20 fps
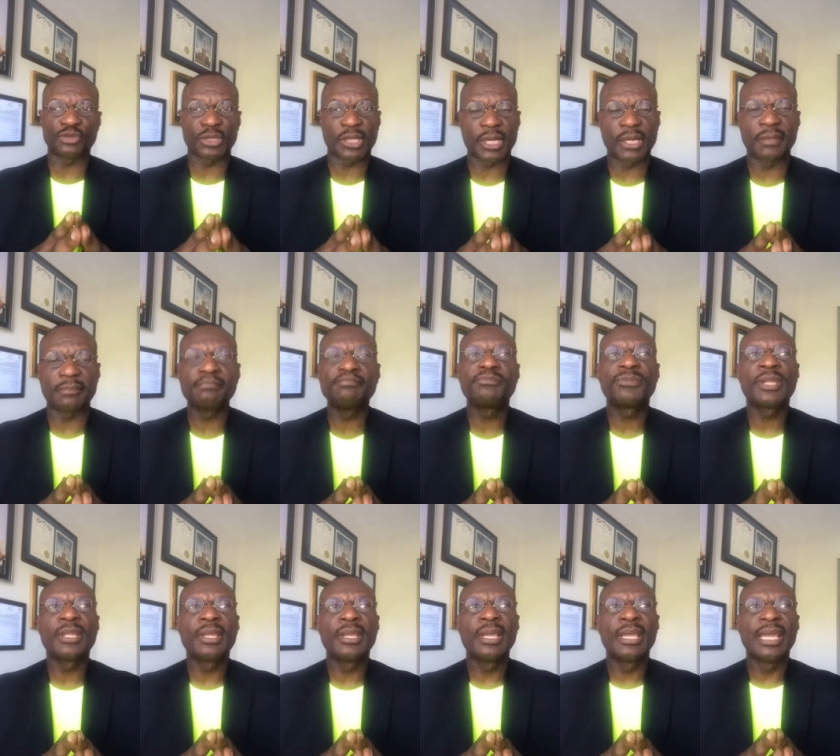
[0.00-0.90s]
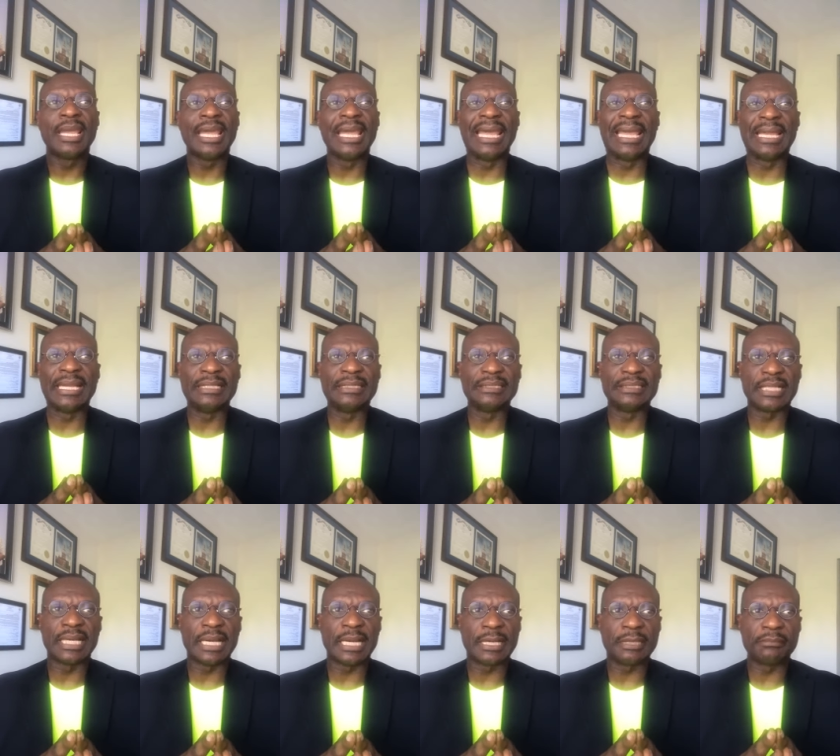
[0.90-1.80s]
to come and
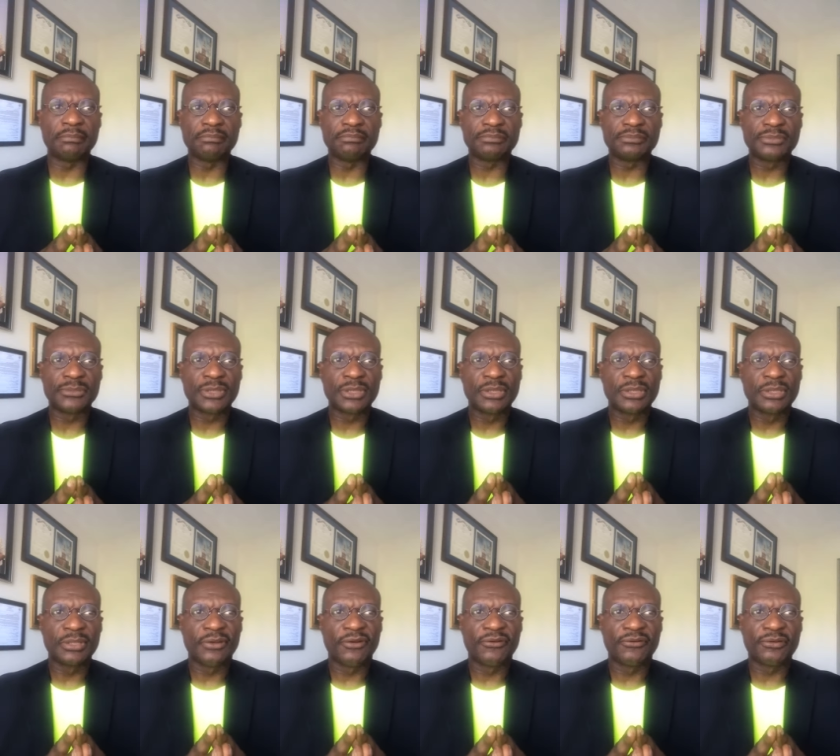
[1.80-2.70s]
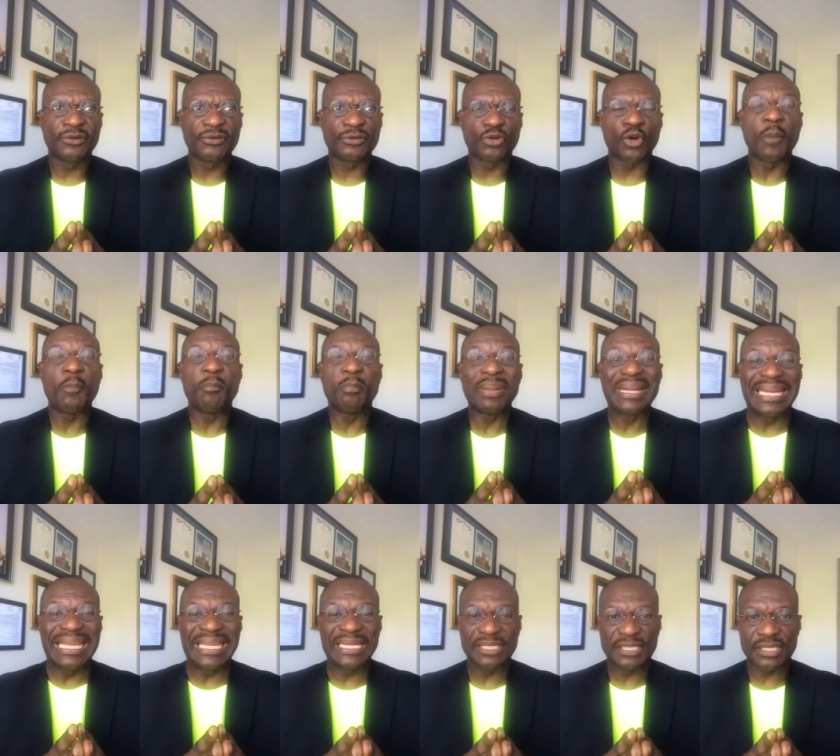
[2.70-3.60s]
um,
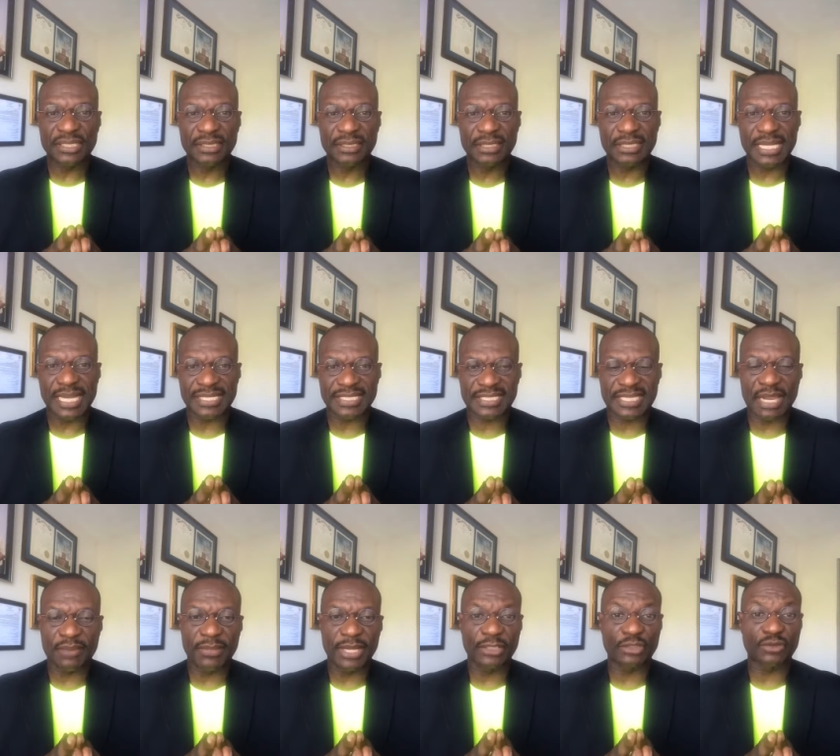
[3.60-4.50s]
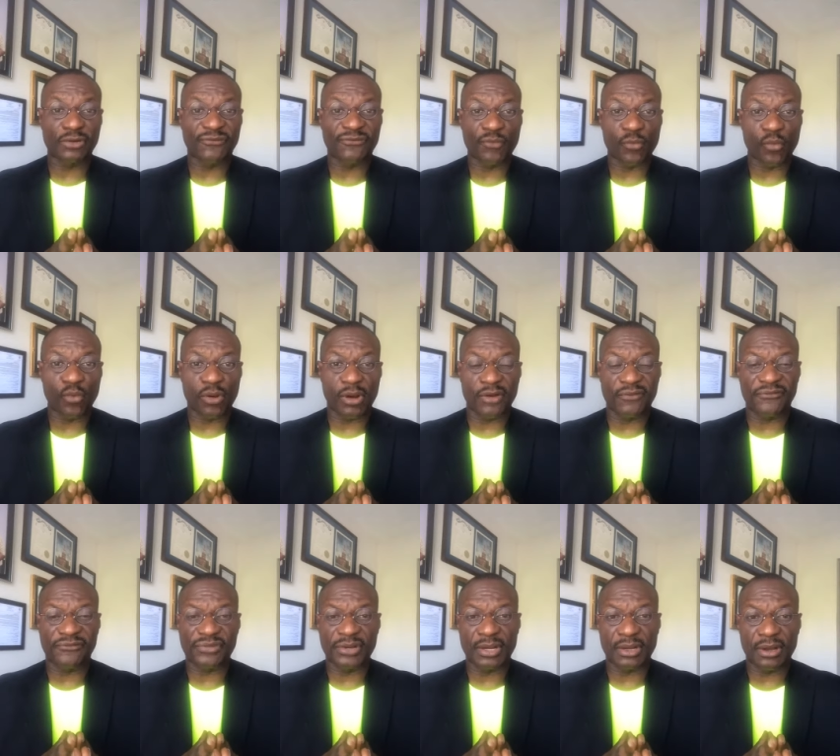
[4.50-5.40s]
complete the assignment of,
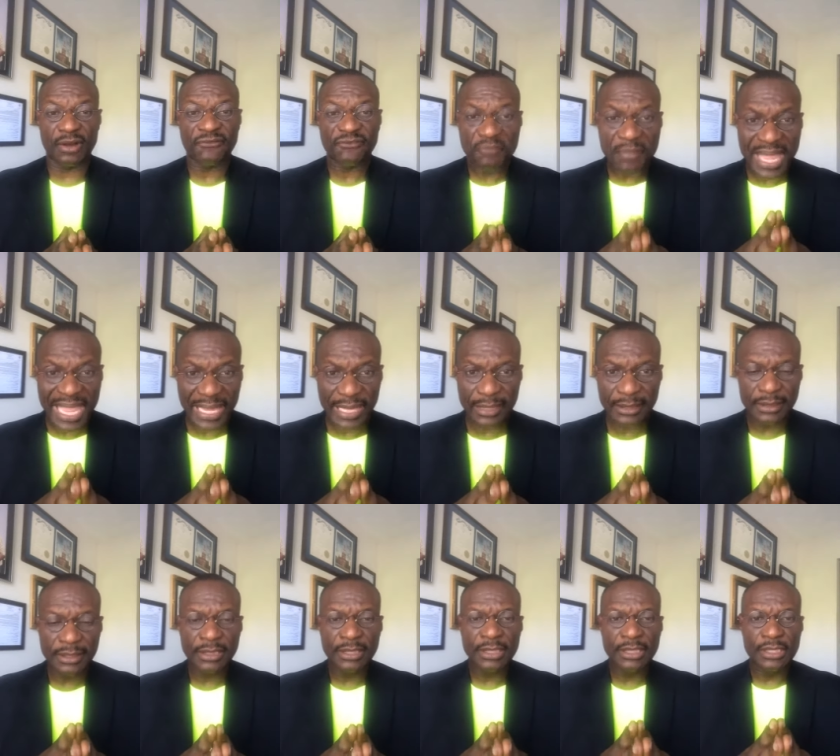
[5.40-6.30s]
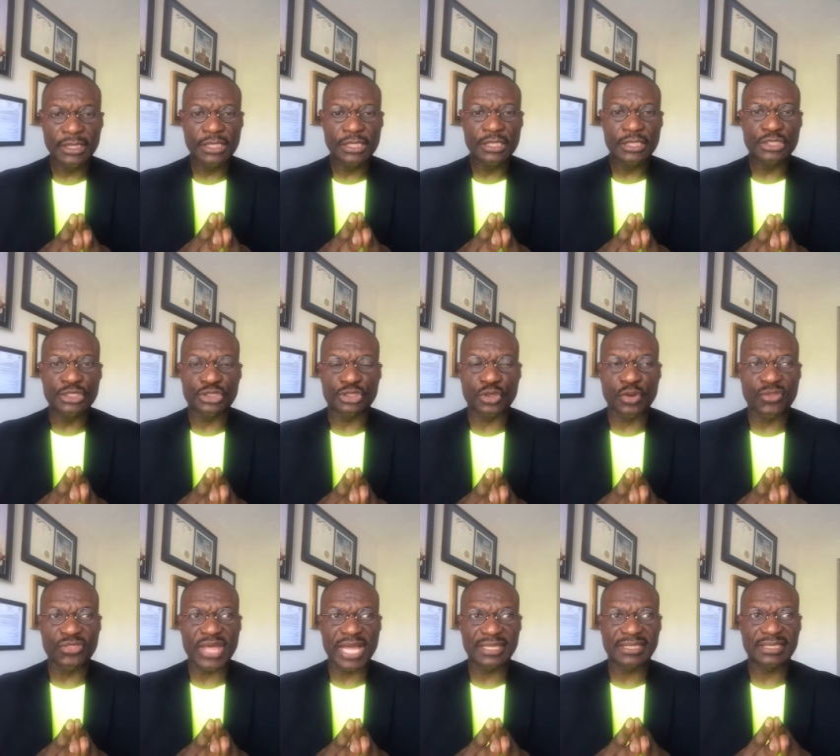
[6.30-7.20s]
of, uh, of man so
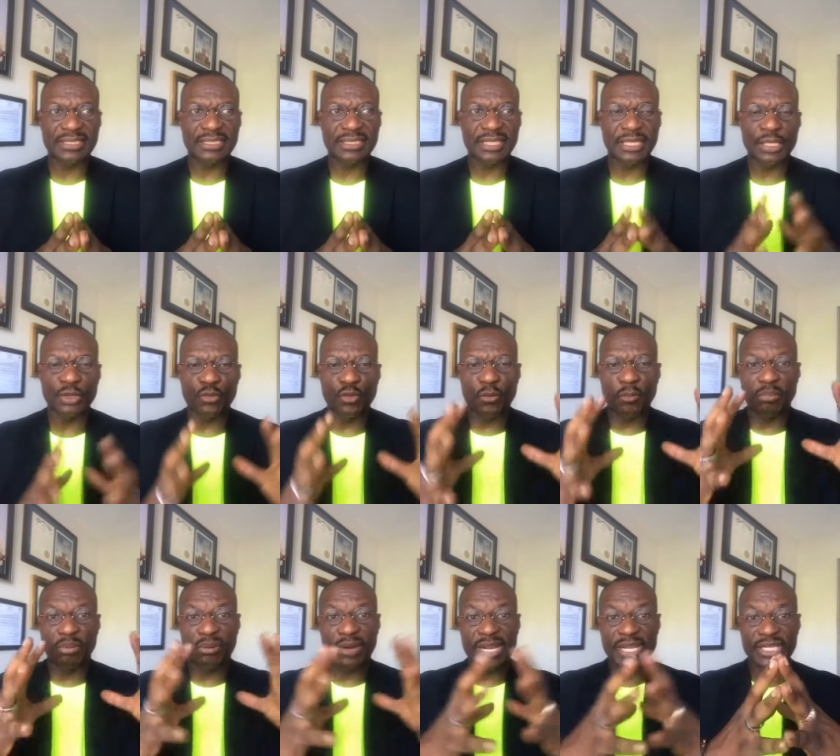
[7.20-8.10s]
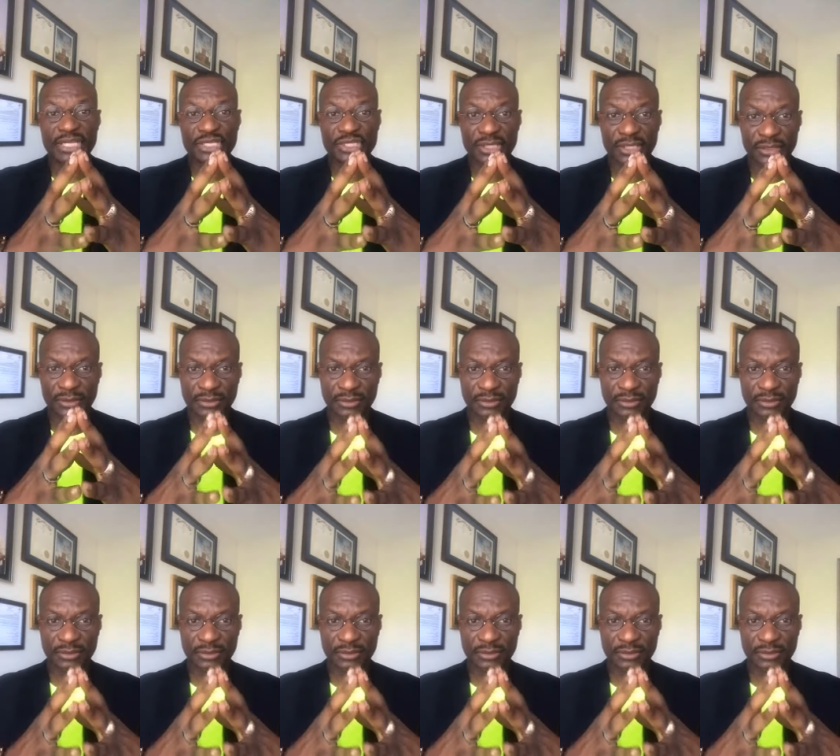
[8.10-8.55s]
that he will bridge,